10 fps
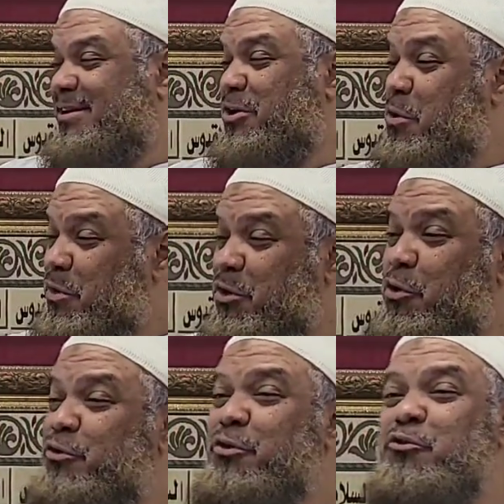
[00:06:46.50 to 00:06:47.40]
You know, when you
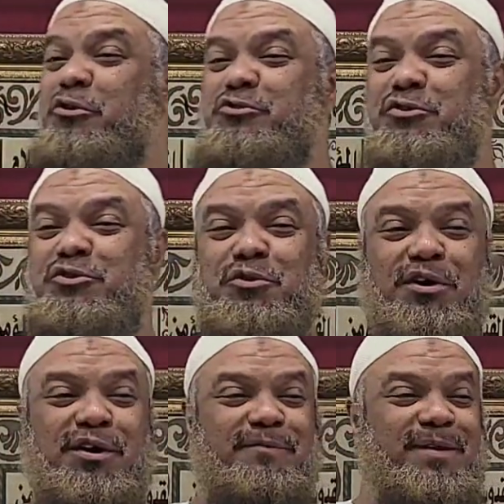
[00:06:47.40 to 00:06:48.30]
go to the grocery
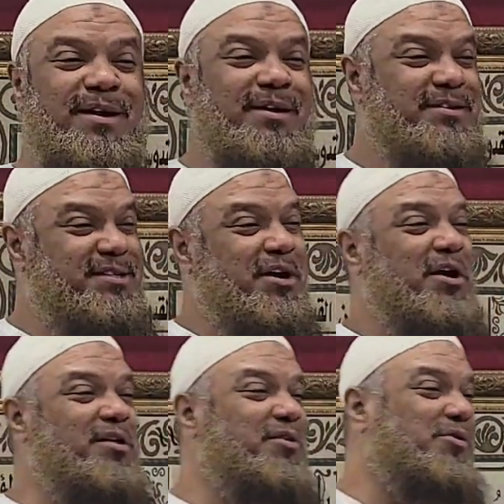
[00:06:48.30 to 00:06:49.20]
store, you see
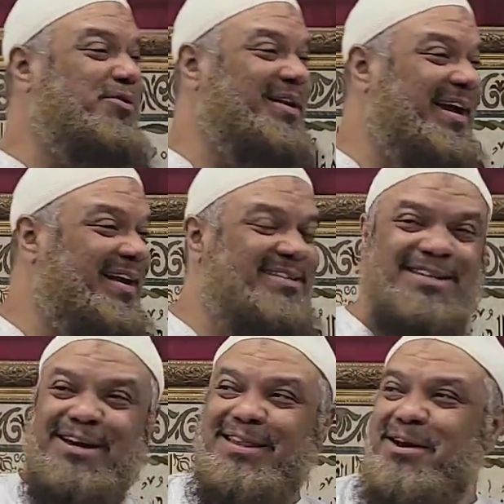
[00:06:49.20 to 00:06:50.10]
all the old ladies
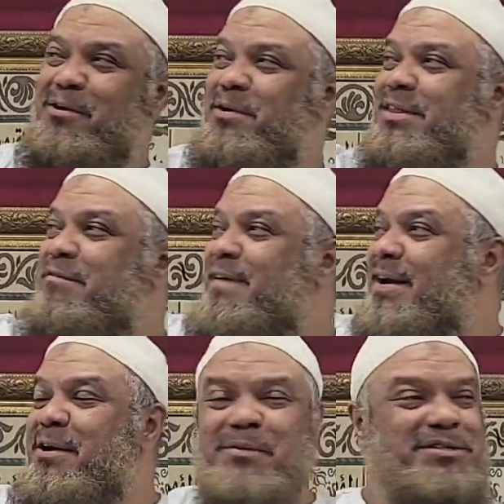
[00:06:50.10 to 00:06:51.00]
there, they go and they
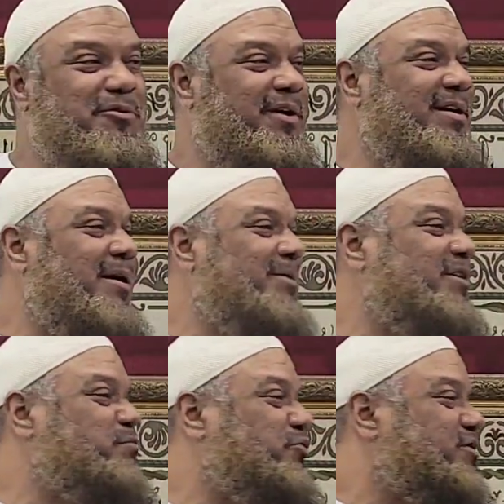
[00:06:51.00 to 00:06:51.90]
find out what's going on with
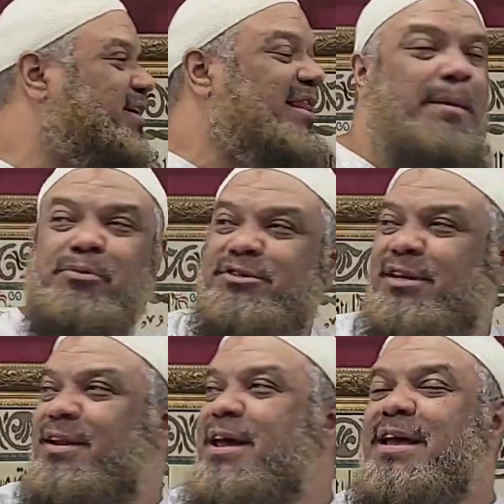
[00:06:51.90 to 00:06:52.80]
this person and that
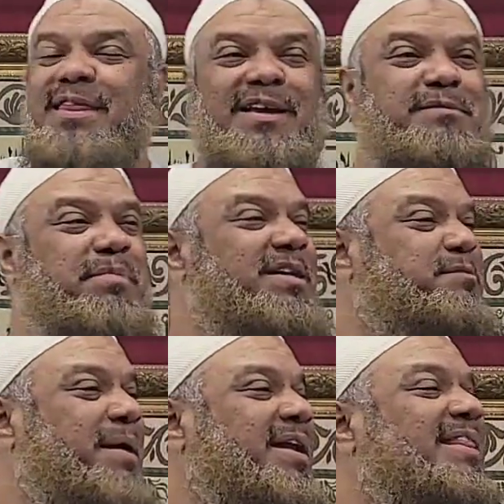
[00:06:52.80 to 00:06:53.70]
person. They
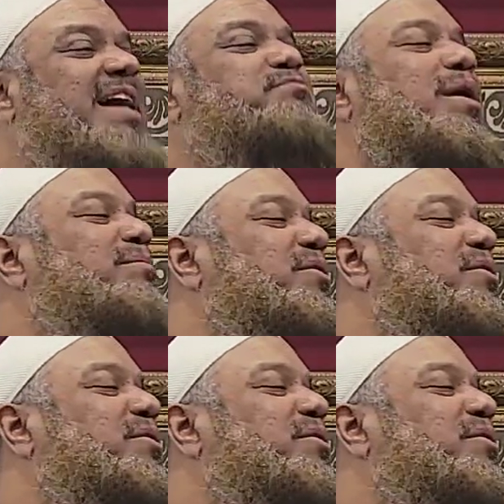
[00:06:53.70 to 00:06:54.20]
spend it. That's probably